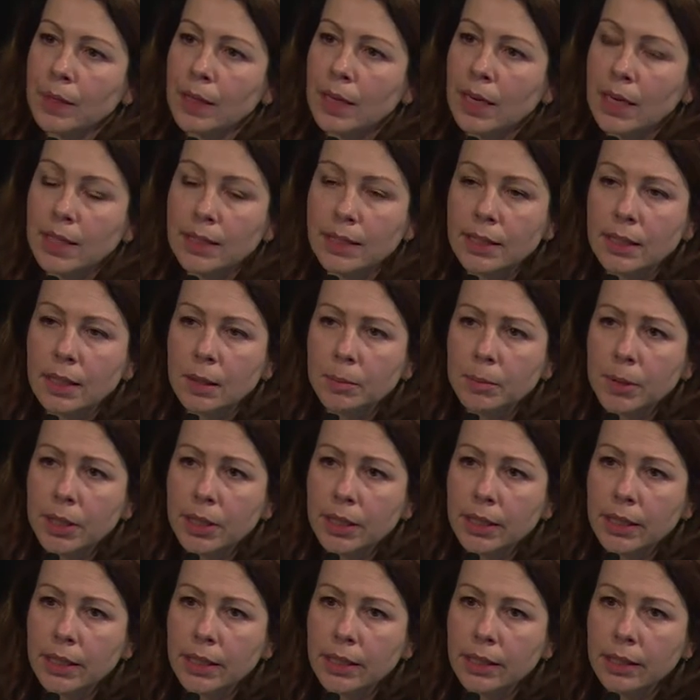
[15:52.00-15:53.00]
Latin
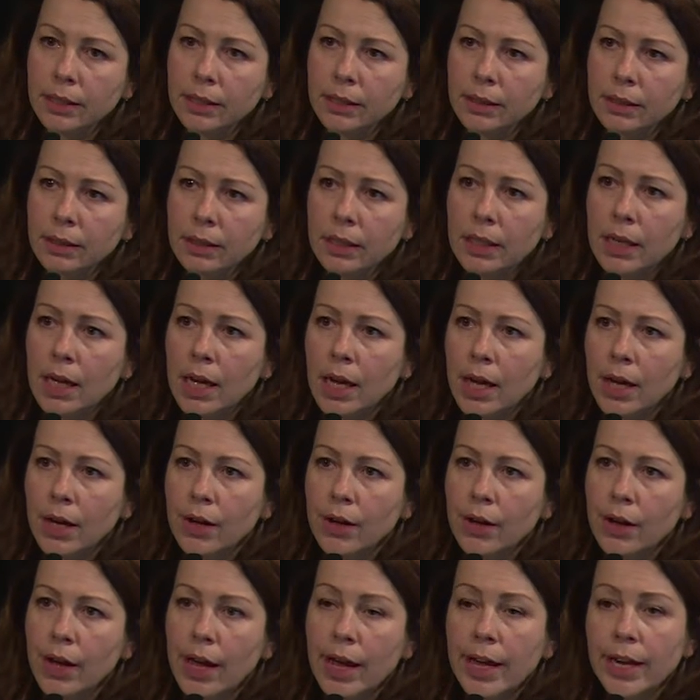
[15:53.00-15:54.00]
America,
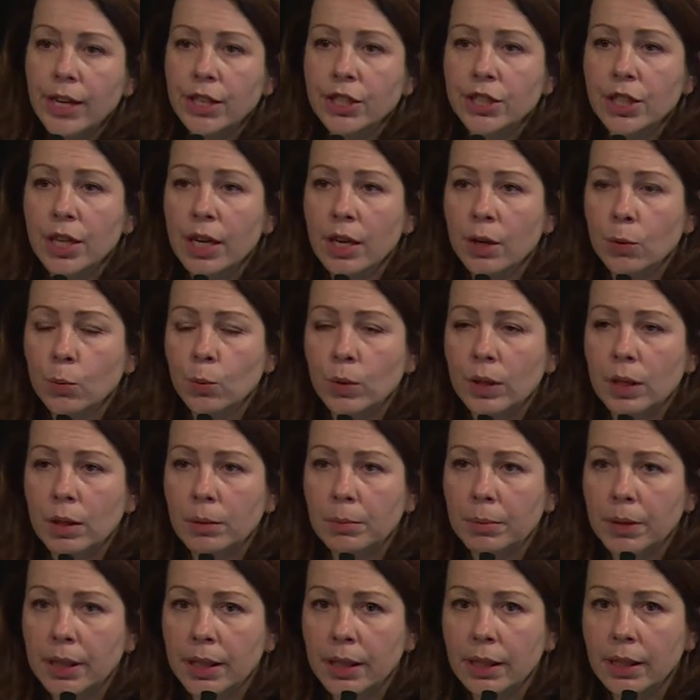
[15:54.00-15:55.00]
Asia will
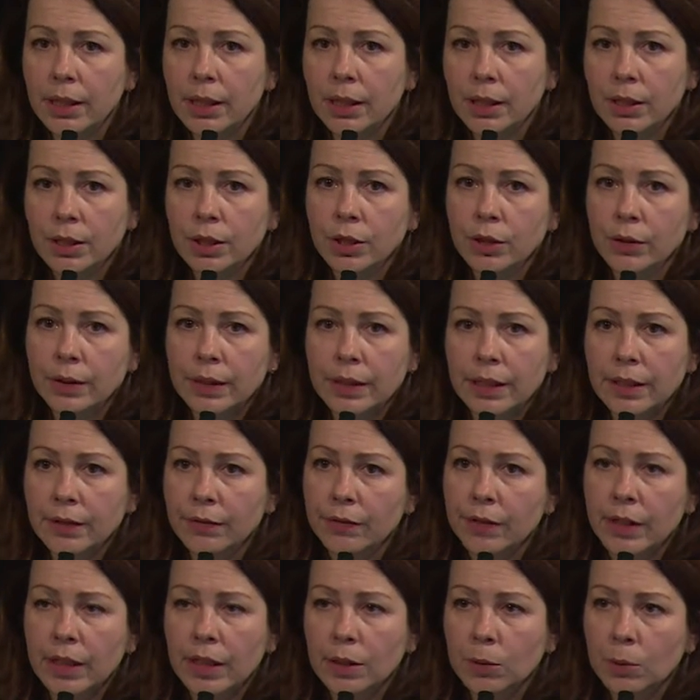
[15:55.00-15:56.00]
be going
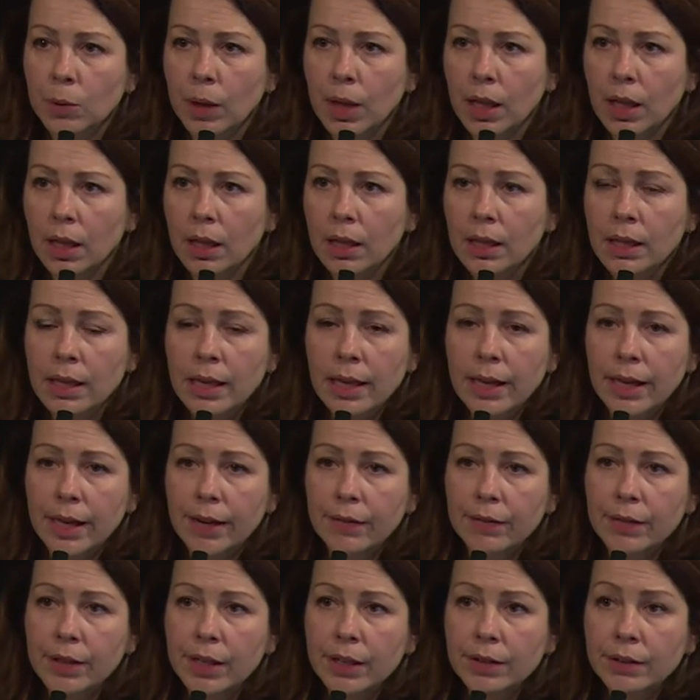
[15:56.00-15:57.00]
very well.
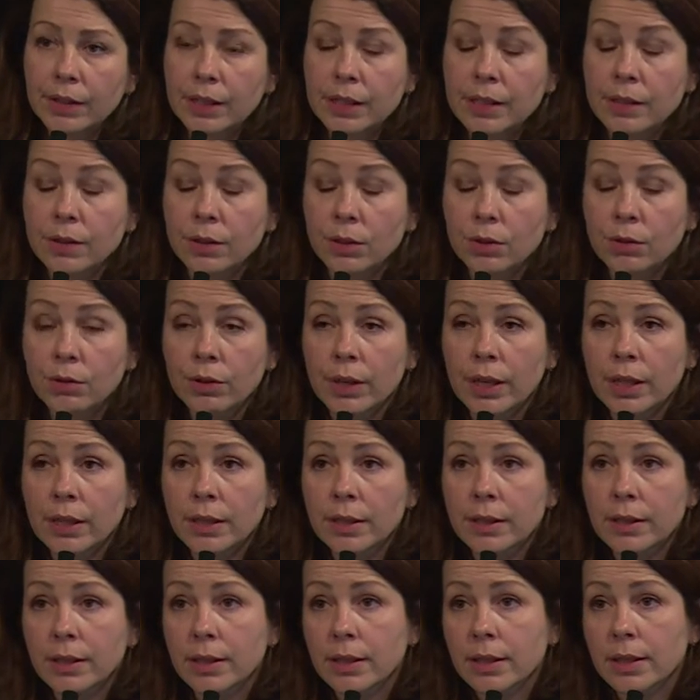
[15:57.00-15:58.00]
If there is a
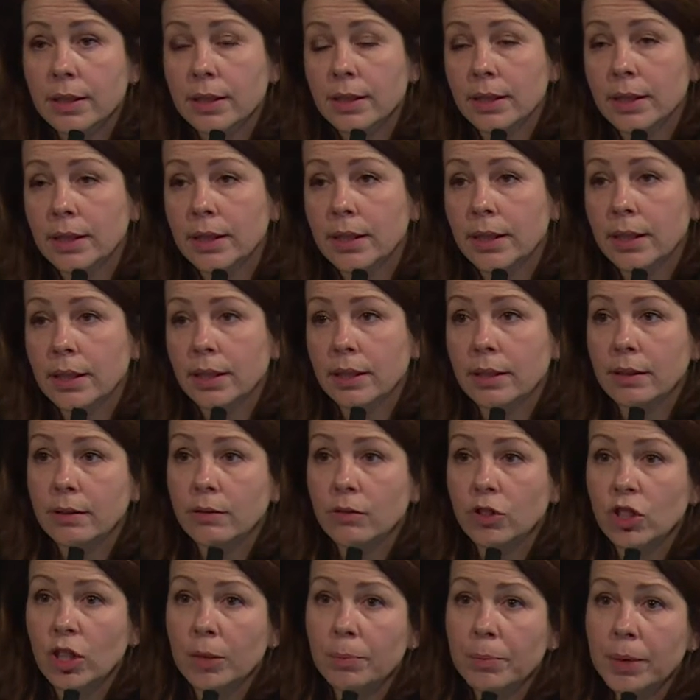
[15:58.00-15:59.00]
crisis in
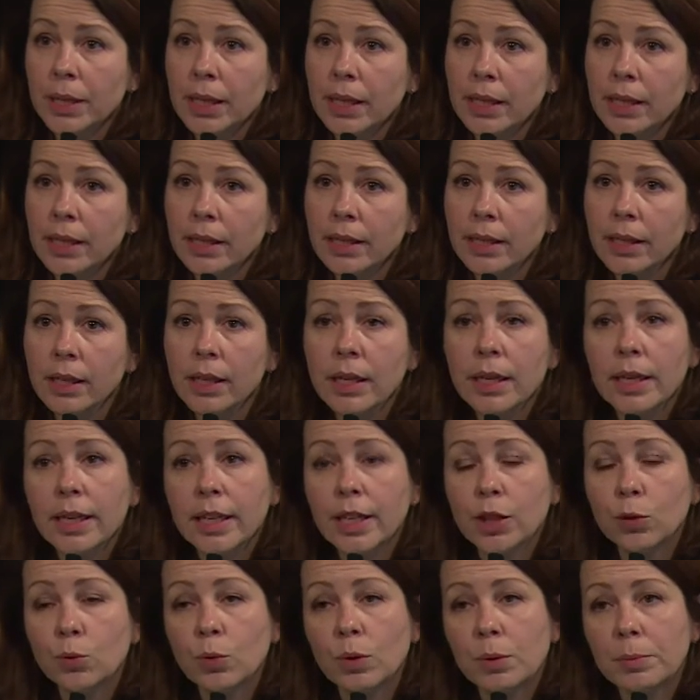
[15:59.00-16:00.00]
Japan,
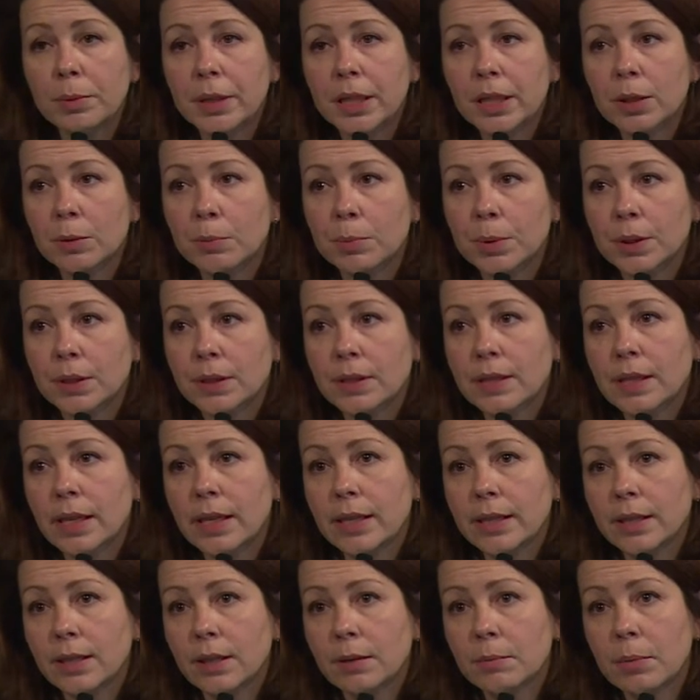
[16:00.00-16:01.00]
it will be
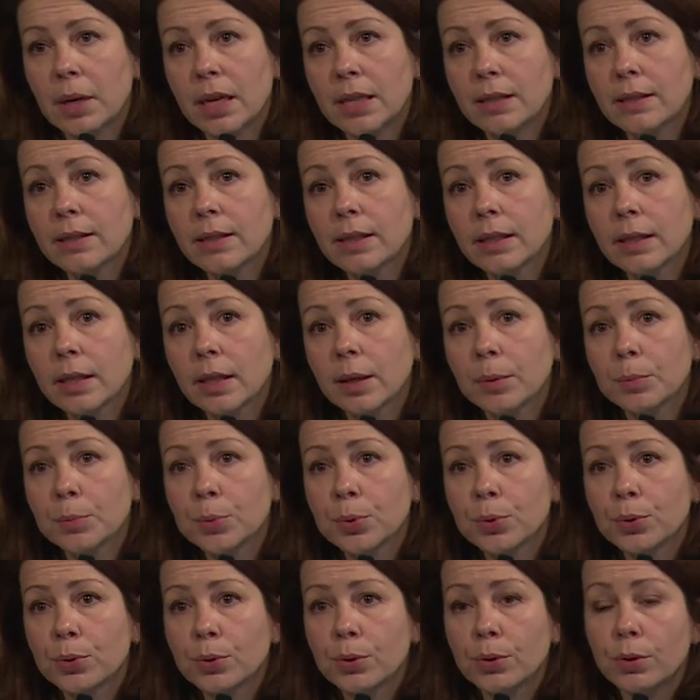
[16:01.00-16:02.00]
compensated by
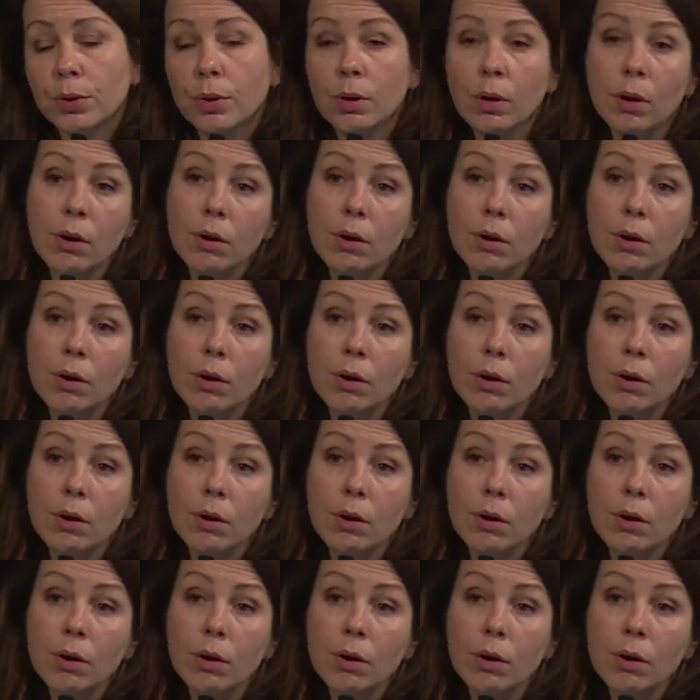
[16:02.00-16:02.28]
Singapore